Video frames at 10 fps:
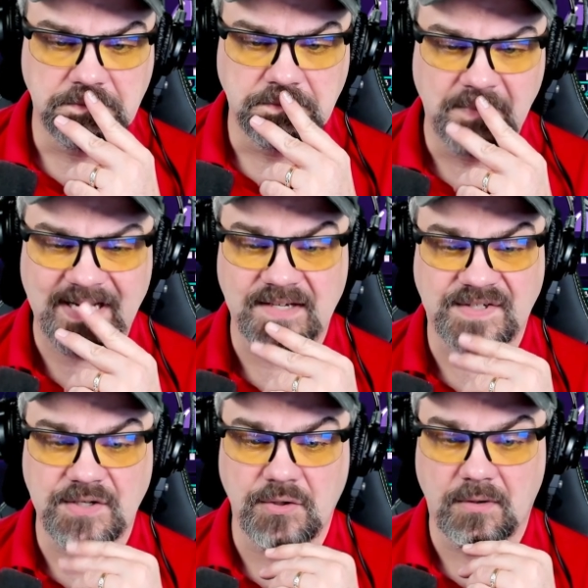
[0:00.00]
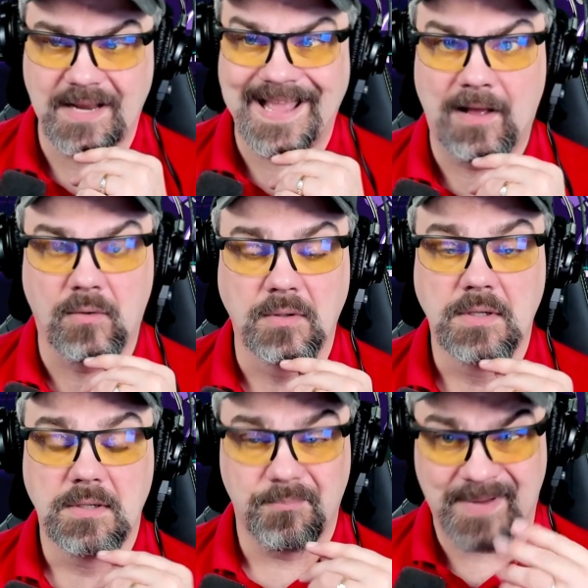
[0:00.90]
make a decision on how
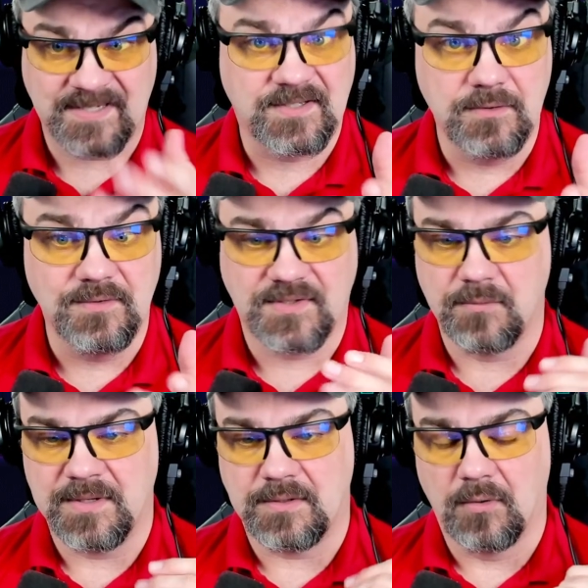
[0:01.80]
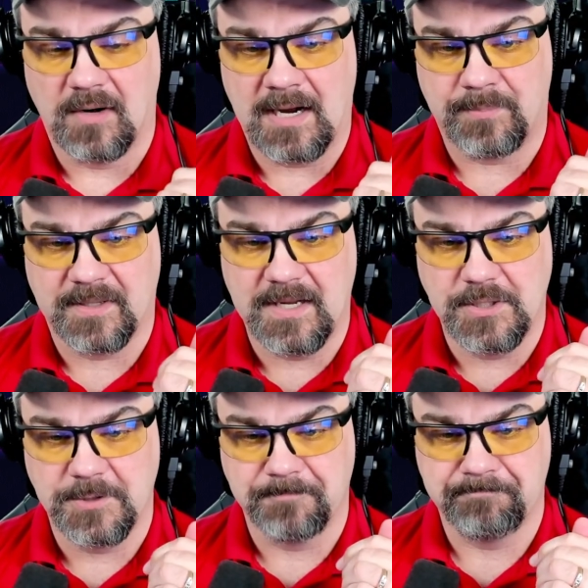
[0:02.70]
best to use it with your
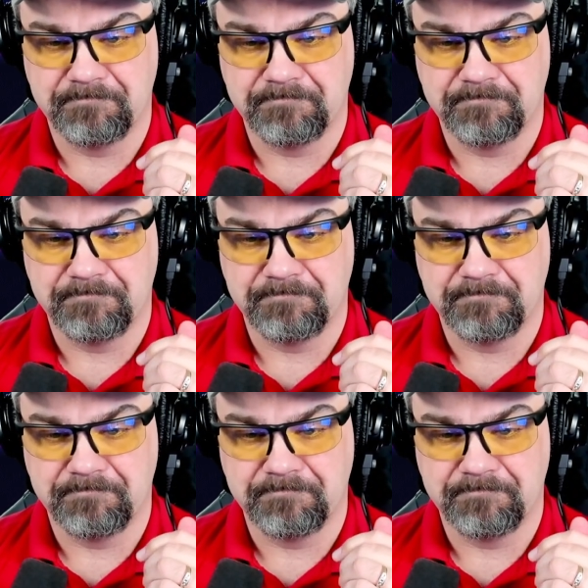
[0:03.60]
application.